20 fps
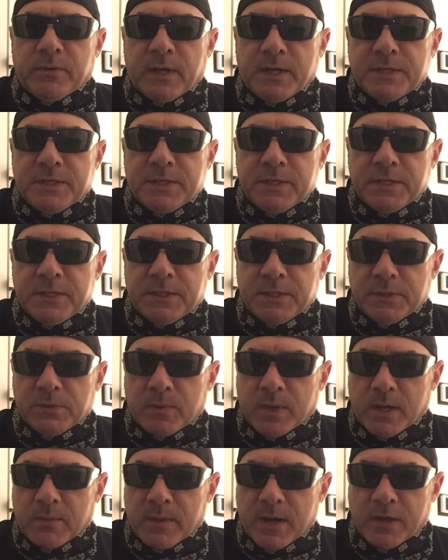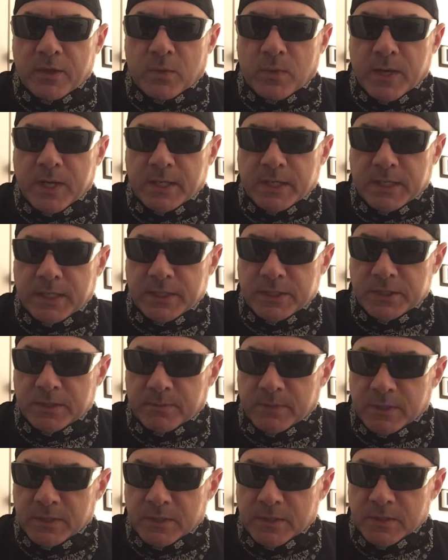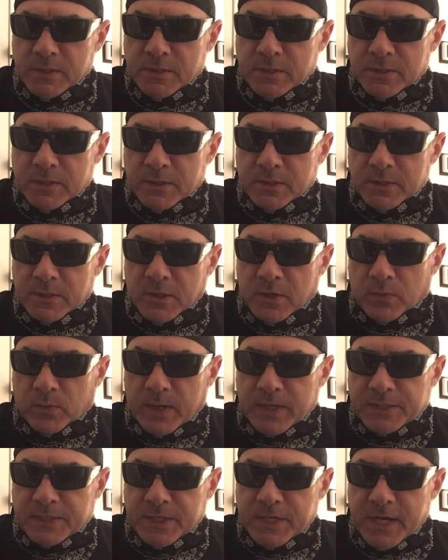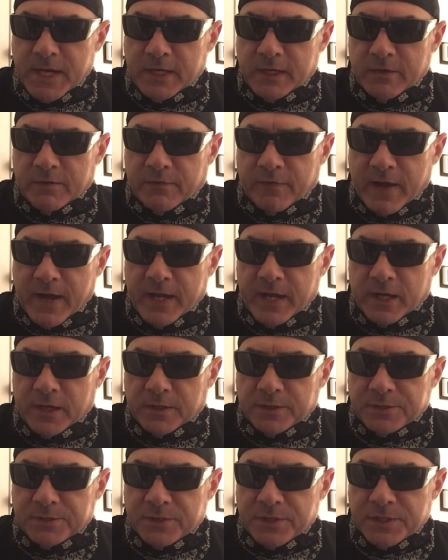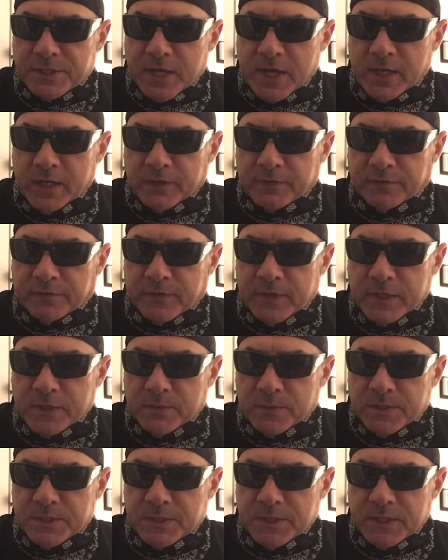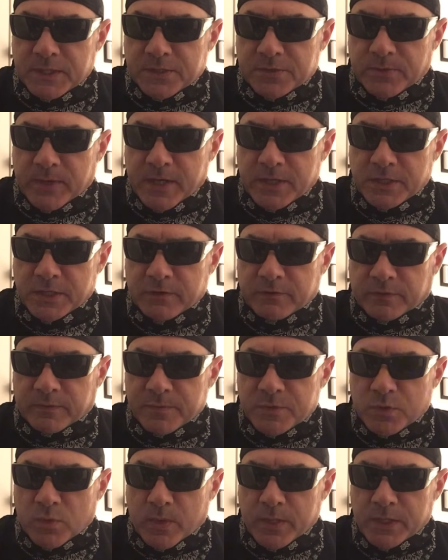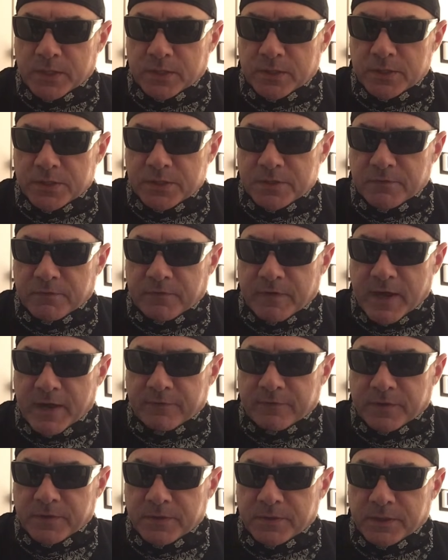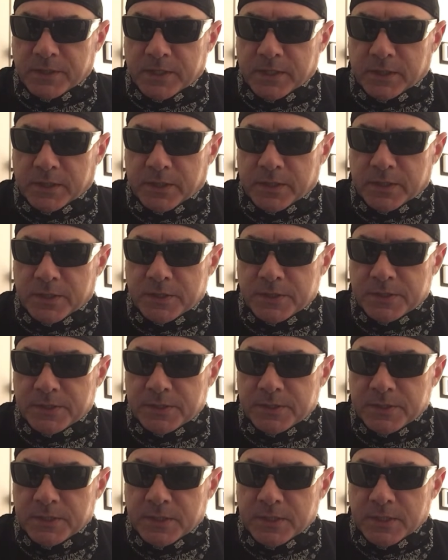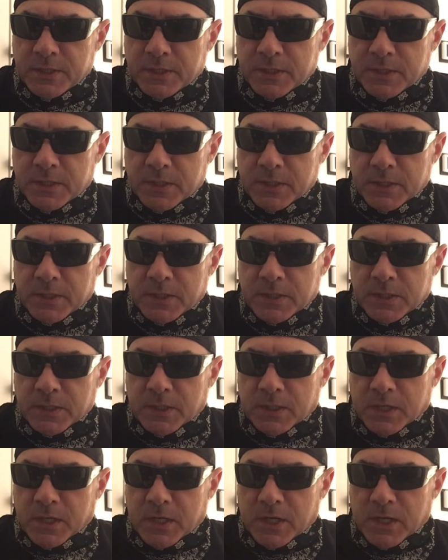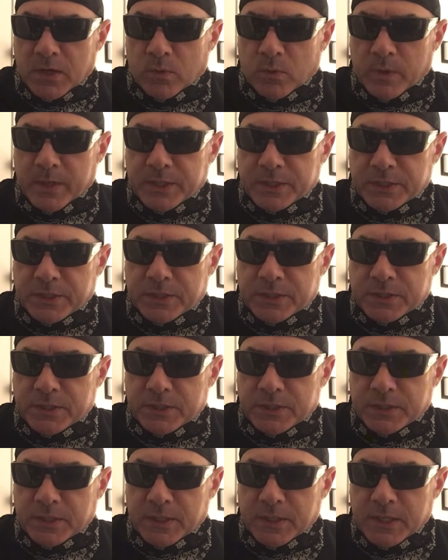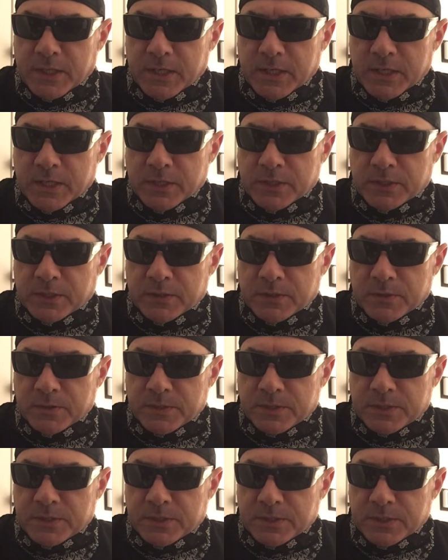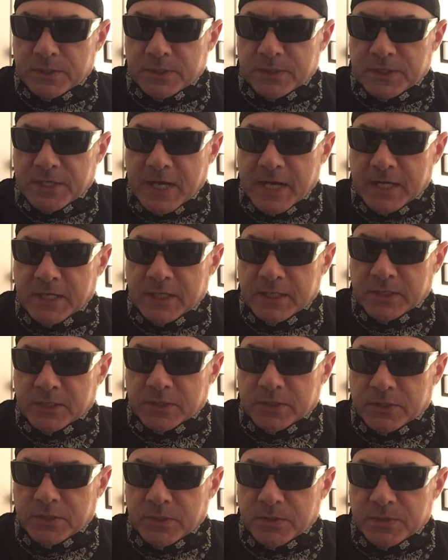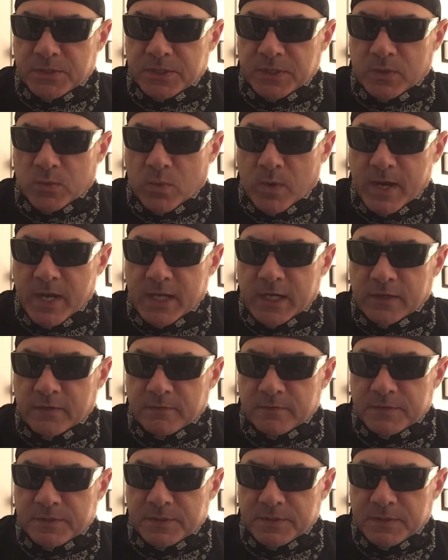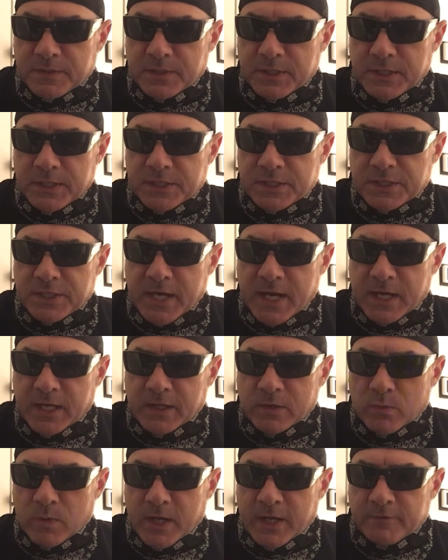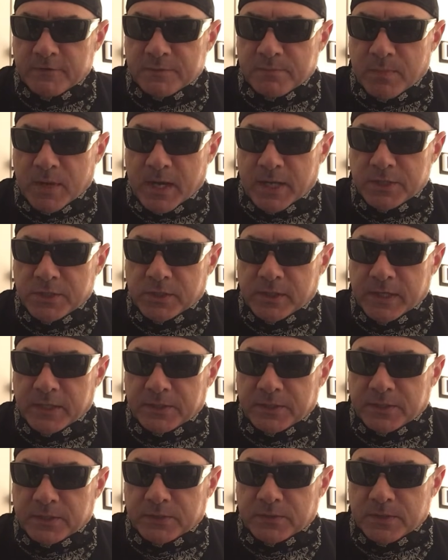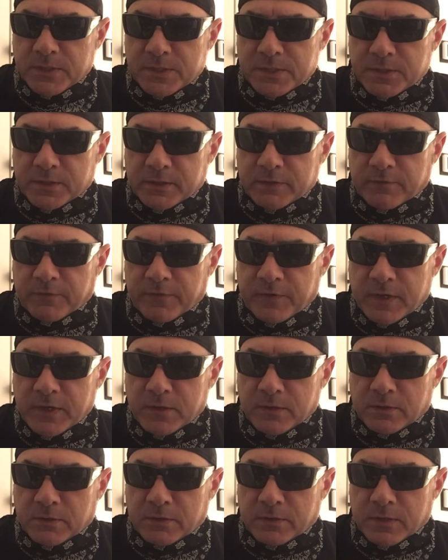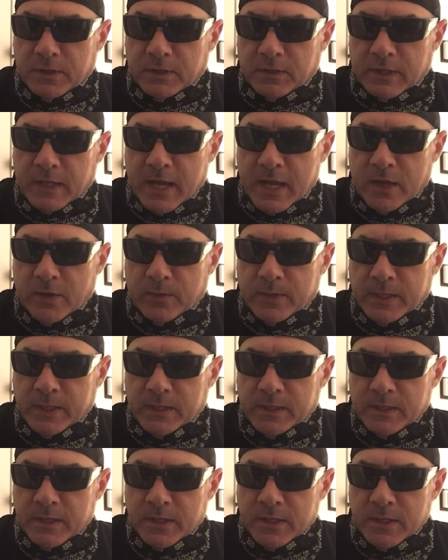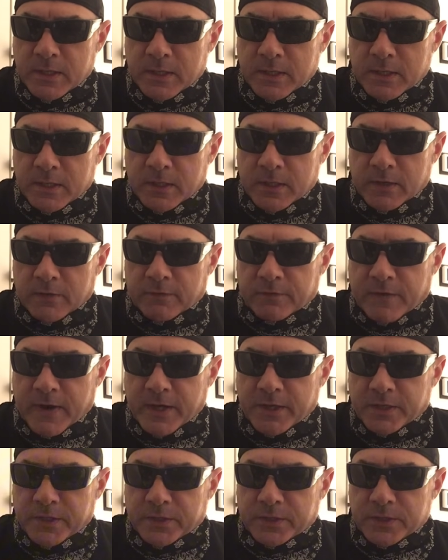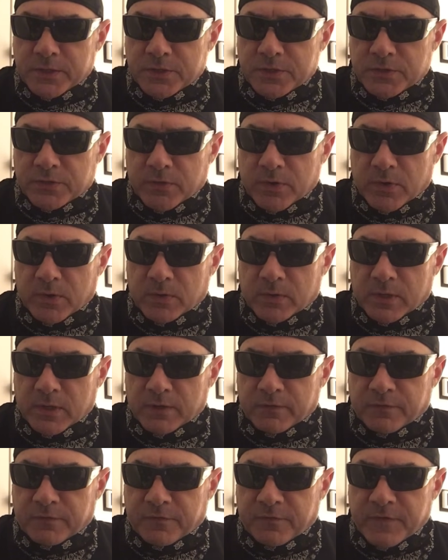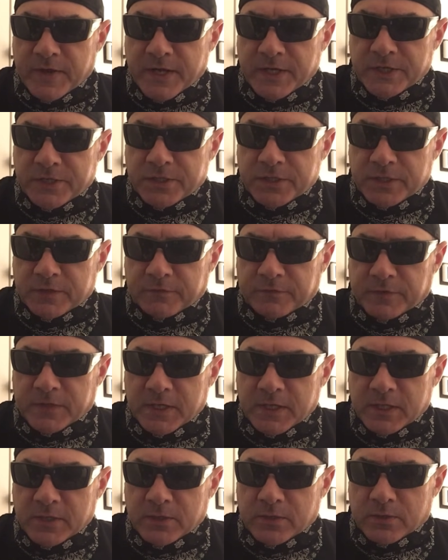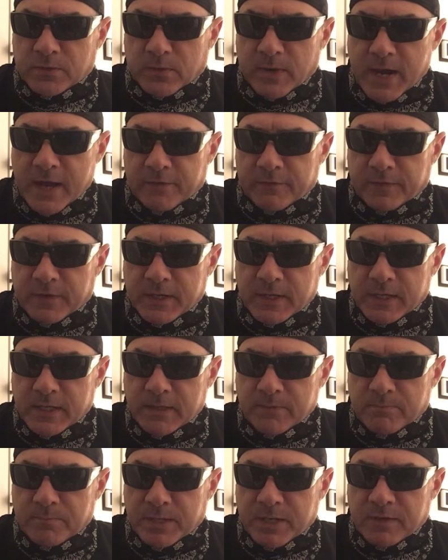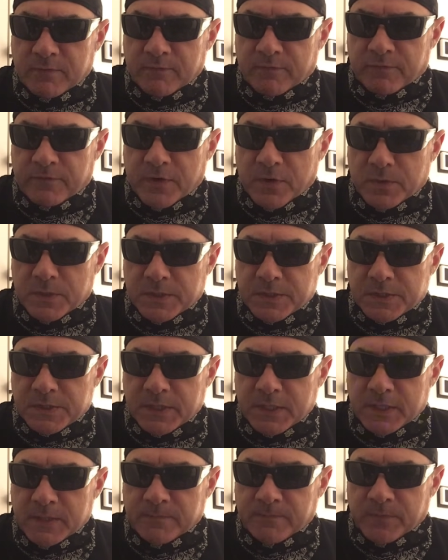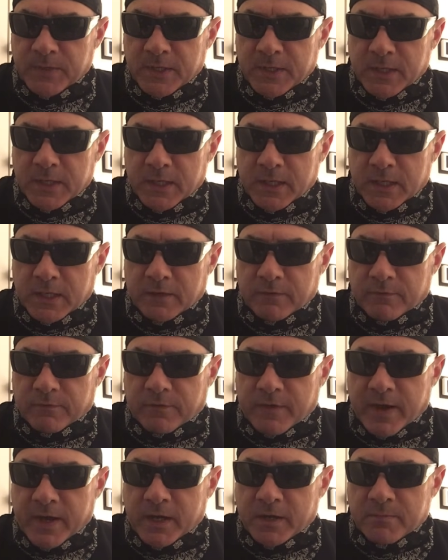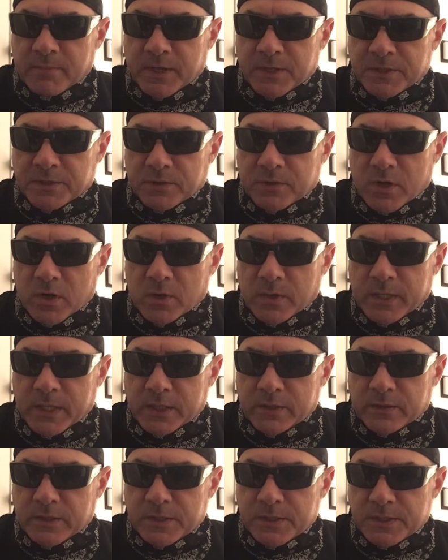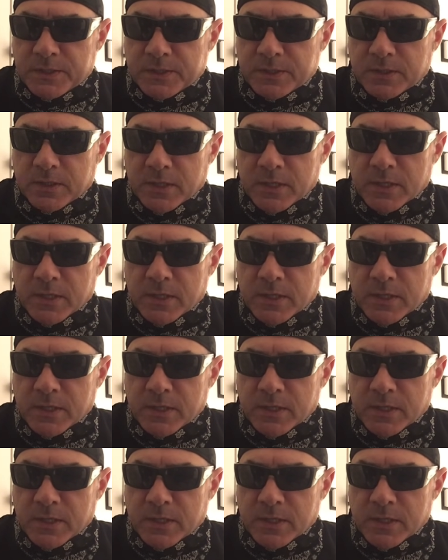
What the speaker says: resonance as well, by the way, in Egypt. Resonated via ultrasonic frequencies ranging from 20 hertz to 500 kilohertz, which induce standing acoustic waves. These standing waves modulate the crystalline field, allowing finer control of phase shifting, gravity, beam focusing, environmental coherence,